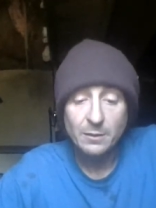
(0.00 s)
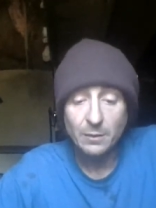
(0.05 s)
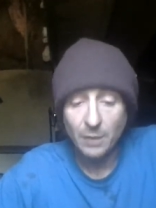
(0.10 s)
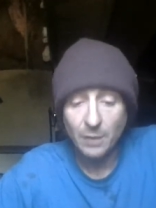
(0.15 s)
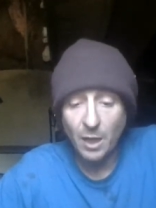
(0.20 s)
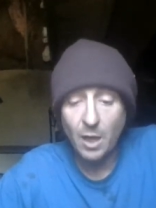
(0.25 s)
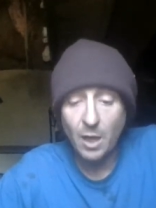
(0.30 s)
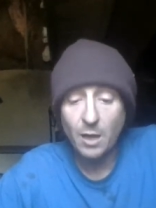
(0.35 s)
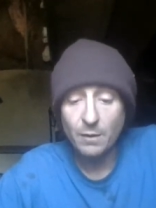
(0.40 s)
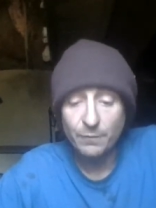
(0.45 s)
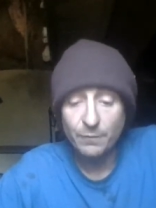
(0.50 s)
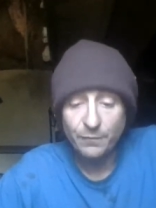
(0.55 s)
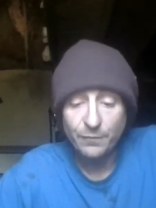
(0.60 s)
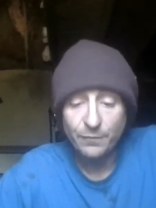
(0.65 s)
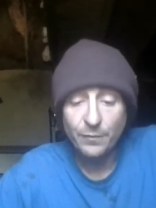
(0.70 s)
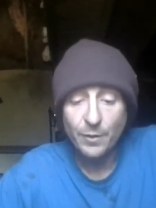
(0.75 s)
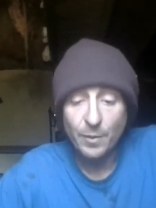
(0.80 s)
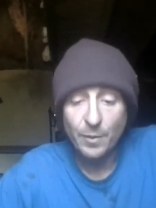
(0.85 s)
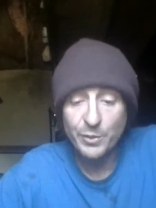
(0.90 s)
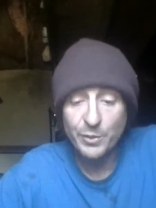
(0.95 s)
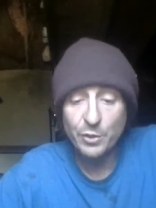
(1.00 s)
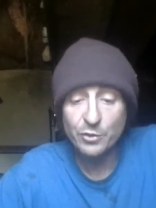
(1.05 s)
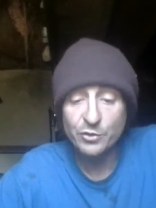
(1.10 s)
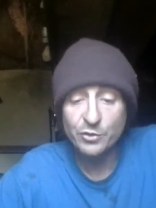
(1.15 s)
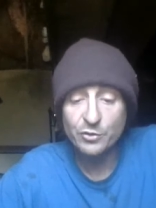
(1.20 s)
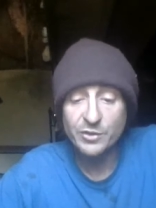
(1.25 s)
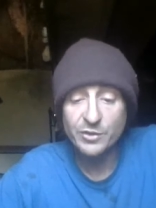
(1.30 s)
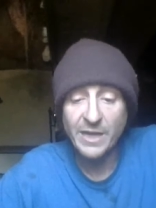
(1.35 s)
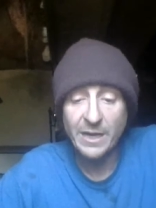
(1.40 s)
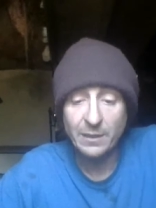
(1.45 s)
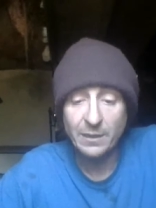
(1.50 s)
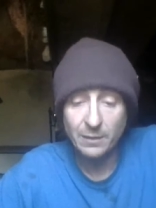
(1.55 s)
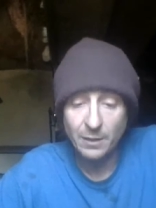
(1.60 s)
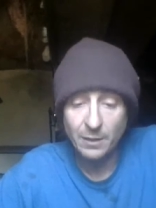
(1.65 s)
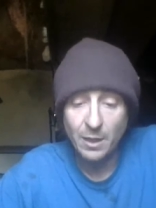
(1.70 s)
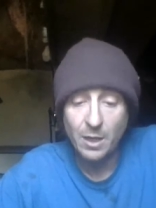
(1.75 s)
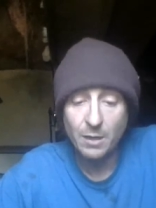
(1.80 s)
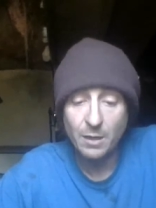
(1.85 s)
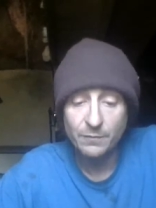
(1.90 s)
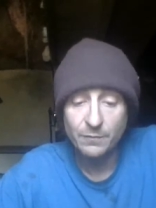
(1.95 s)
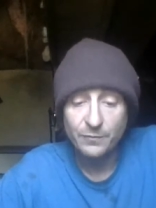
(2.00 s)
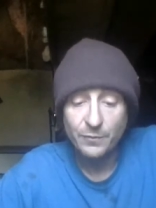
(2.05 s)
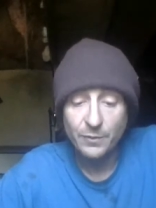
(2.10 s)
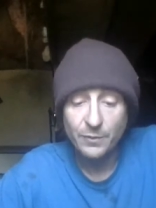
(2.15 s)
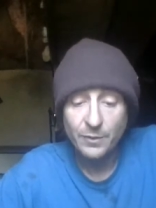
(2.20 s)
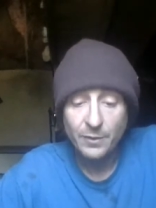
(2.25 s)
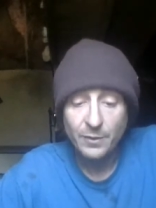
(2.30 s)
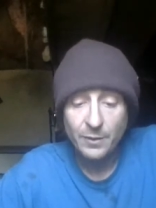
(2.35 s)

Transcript: love. Abusers hate love.